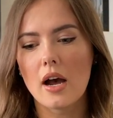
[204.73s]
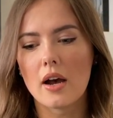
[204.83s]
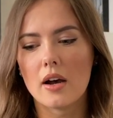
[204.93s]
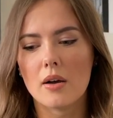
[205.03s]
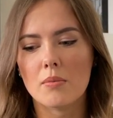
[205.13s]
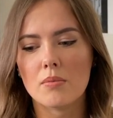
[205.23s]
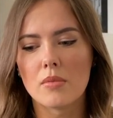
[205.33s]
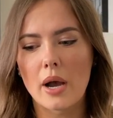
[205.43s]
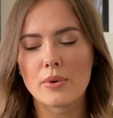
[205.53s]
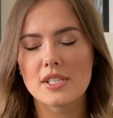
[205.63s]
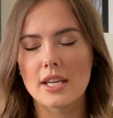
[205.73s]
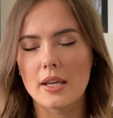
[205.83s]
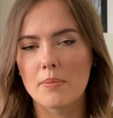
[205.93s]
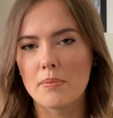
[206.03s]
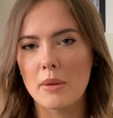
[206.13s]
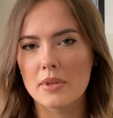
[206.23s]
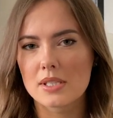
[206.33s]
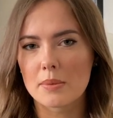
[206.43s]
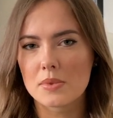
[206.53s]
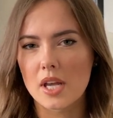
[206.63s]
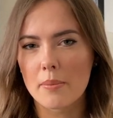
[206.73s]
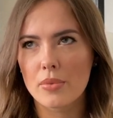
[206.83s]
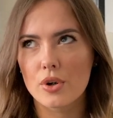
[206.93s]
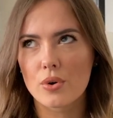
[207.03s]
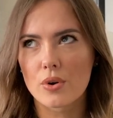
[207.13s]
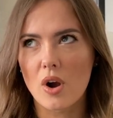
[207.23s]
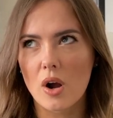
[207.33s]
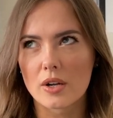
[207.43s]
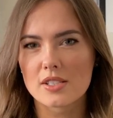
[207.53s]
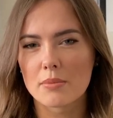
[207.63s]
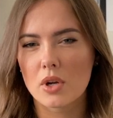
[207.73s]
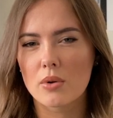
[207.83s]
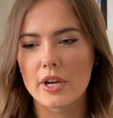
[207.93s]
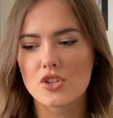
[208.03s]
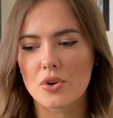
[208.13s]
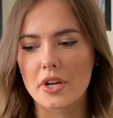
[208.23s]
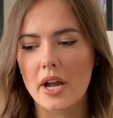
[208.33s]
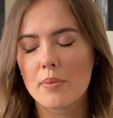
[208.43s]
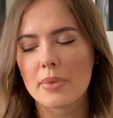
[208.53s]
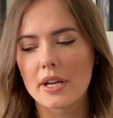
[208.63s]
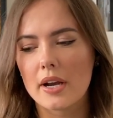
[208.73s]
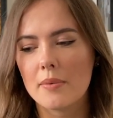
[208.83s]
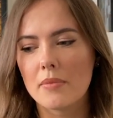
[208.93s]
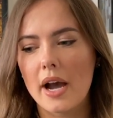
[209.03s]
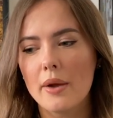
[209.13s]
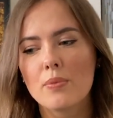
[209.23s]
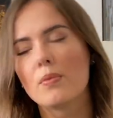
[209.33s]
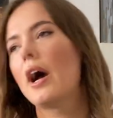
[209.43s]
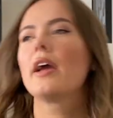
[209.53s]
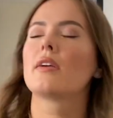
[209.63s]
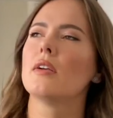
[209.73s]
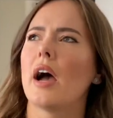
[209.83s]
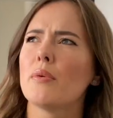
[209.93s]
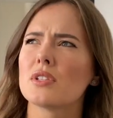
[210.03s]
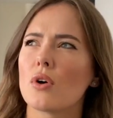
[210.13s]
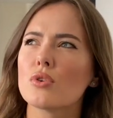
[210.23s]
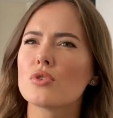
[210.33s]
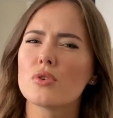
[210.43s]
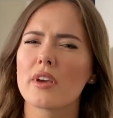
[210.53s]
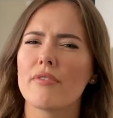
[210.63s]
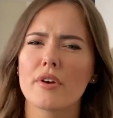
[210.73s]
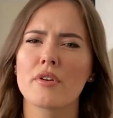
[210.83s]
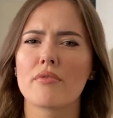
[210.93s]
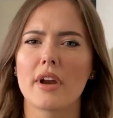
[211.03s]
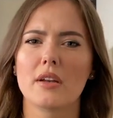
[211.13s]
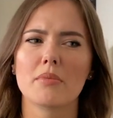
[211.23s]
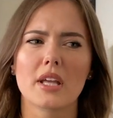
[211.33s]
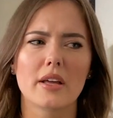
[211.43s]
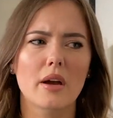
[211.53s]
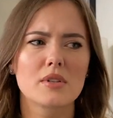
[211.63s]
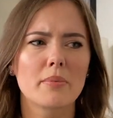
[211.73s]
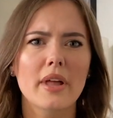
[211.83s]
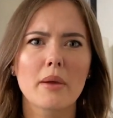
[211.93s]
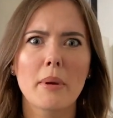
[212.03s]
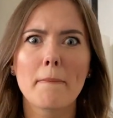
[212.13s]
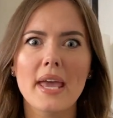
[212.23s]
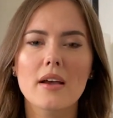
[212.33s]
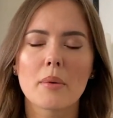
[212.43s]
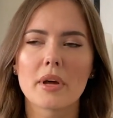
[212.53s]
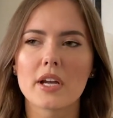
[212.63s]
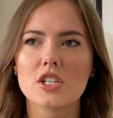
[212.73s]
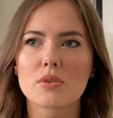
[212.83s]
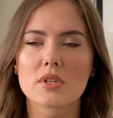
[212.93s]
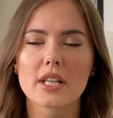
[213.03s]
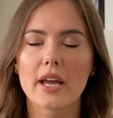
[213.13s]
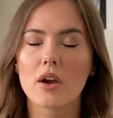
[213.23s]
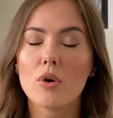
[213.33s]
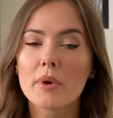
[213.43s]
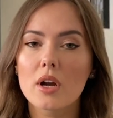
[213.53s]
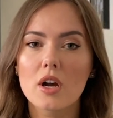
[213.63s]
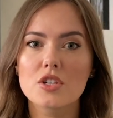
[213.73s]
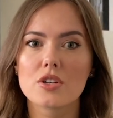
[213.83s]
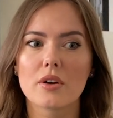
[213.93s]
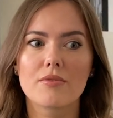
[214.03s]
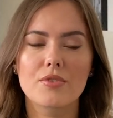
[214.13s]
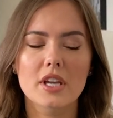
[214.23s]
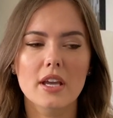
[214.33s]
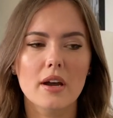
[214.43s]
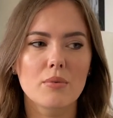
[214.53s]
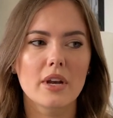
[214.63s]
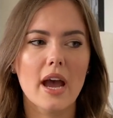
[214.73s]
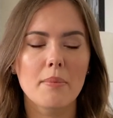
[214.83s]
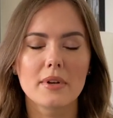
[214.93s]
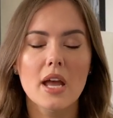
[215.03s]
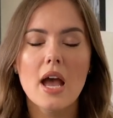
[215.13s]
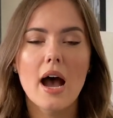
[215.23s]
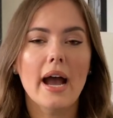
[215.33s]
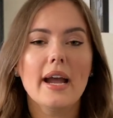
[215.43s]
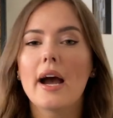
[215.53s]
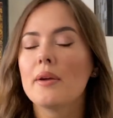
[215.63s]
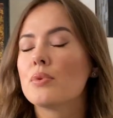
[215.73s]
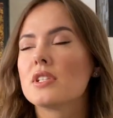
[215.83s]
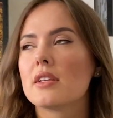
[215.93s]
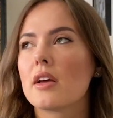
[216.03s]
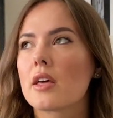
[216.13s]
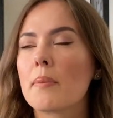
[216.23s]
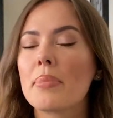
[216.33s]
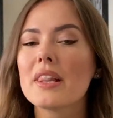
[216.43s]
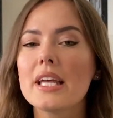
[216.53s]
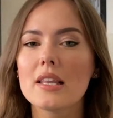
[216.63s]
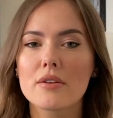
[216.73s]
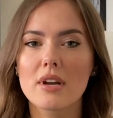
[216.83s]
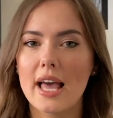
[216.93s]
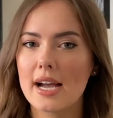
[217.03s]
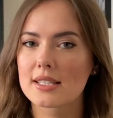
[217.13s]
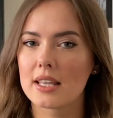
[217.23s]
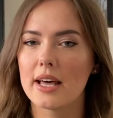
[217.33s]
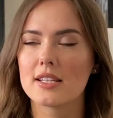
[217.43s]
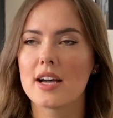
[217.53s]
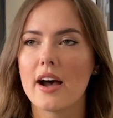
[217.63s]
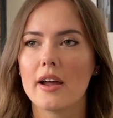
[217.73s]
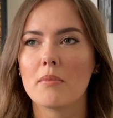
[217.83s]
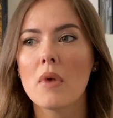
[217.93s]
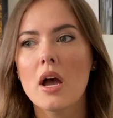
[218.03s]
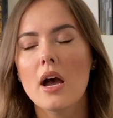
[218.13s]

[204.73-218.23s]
I would say maybe in September or August, I'm not quite sure now, but I was also doing a very random thing. Like, I was applying my makeup and I just was like, oh my gosh, you know, I'm freaking out, what happened? I was completely relaxed at that time,